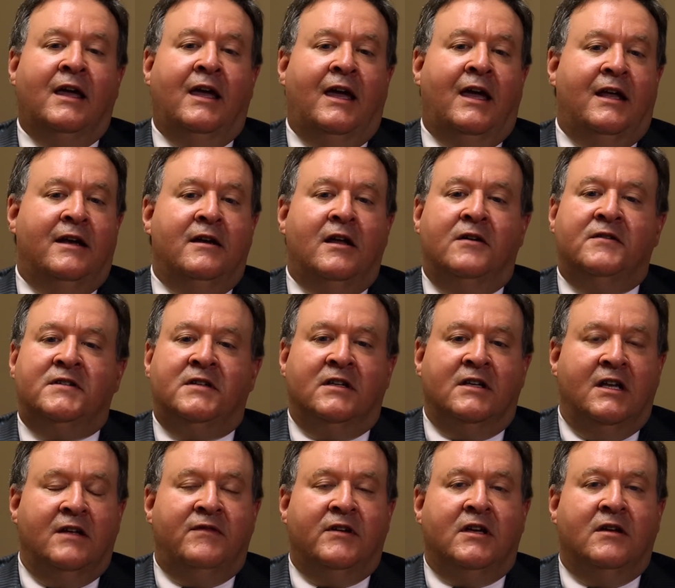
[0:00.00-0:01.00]
Had no
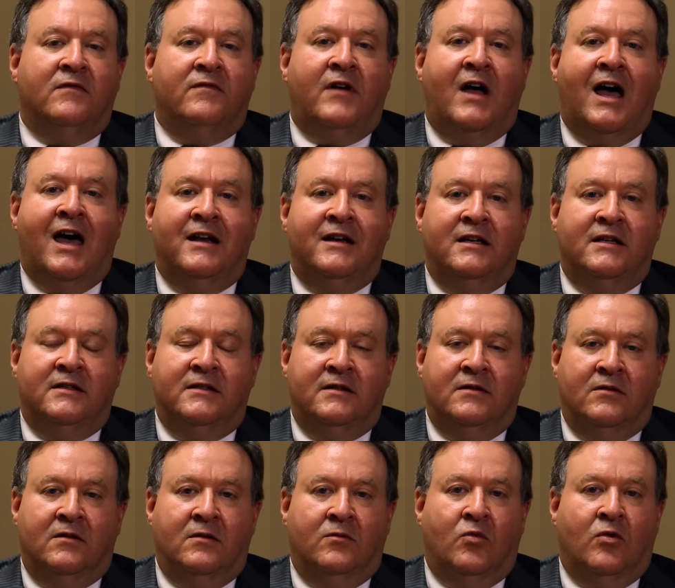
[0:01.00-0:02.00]
significant findings.
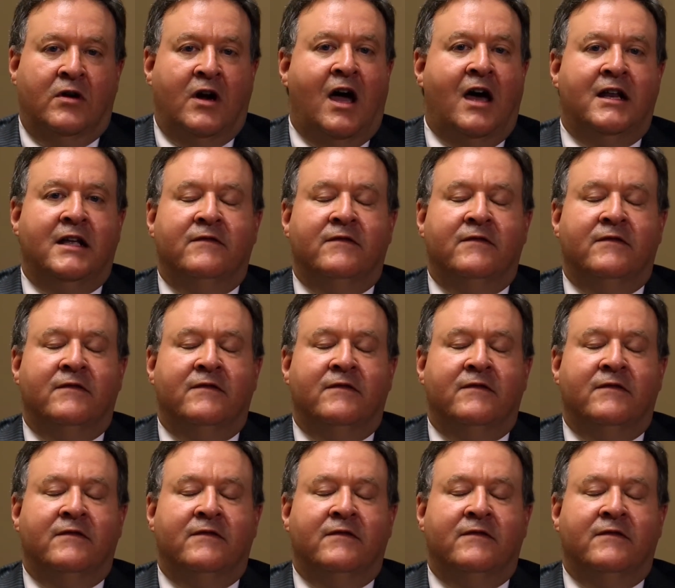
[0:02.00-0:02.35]
We're not